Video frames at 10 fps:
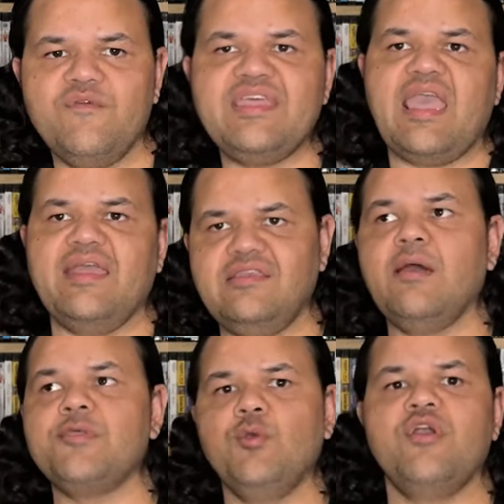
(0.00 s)
with the N
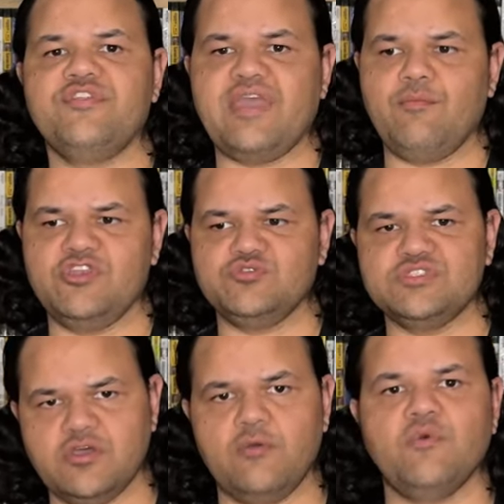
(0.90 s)
W O theme, which
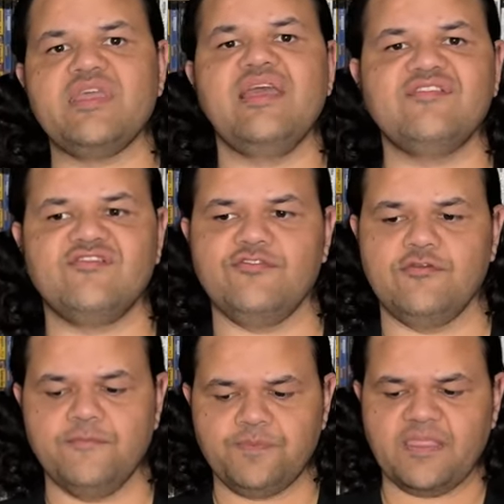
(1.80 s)
was not what he entered to.